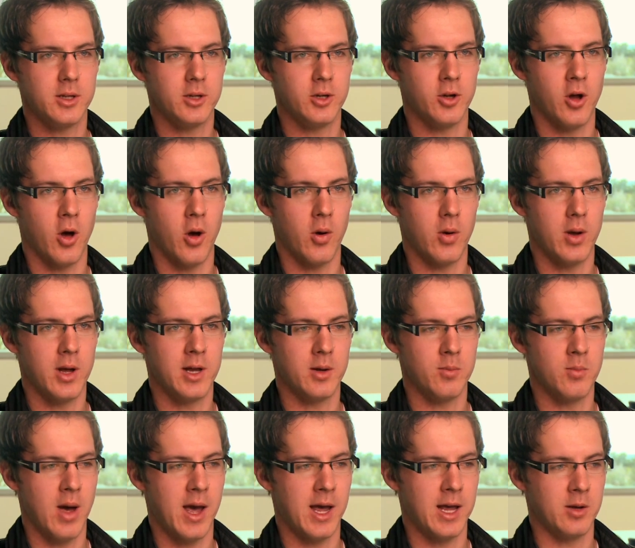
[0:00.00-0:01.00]
You know,
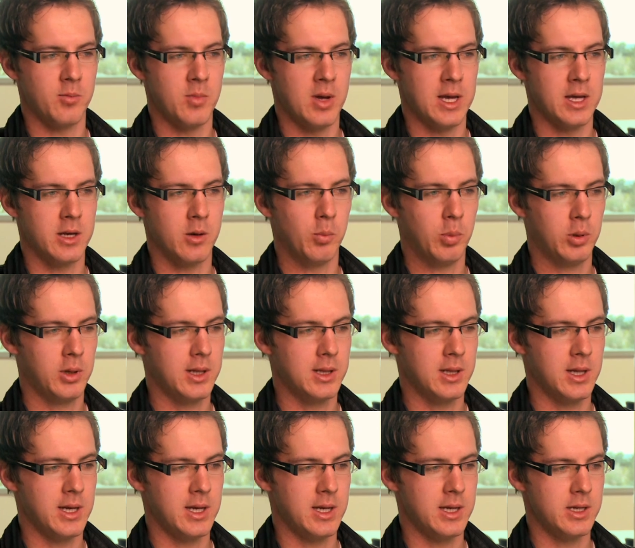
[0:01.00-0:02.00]
it made me
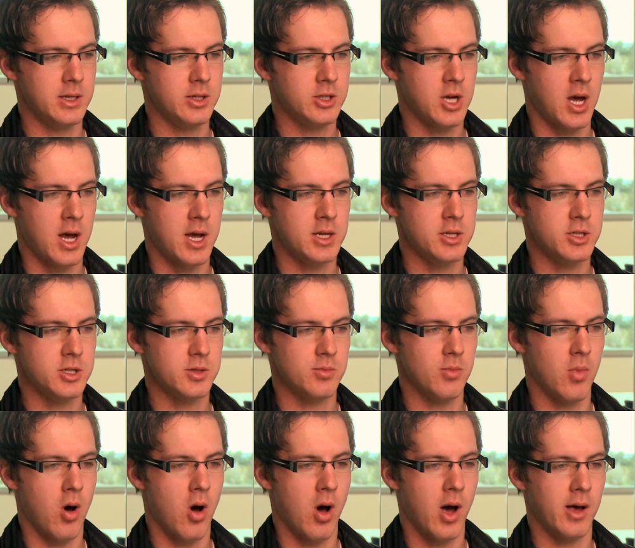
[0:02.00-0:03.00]
completely change
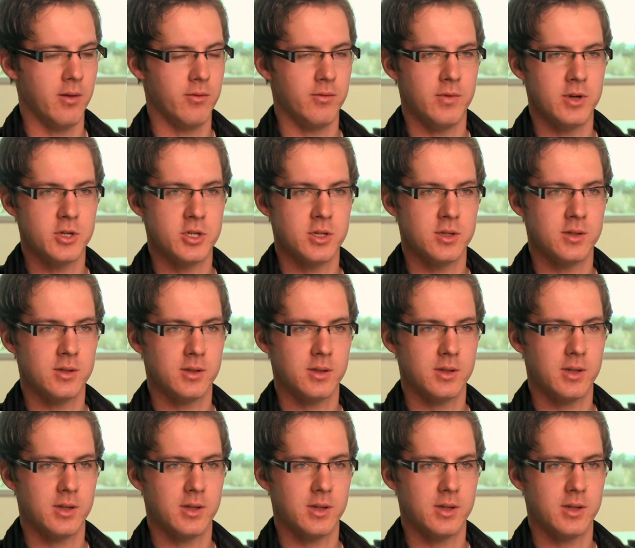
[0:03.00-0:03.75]
my vision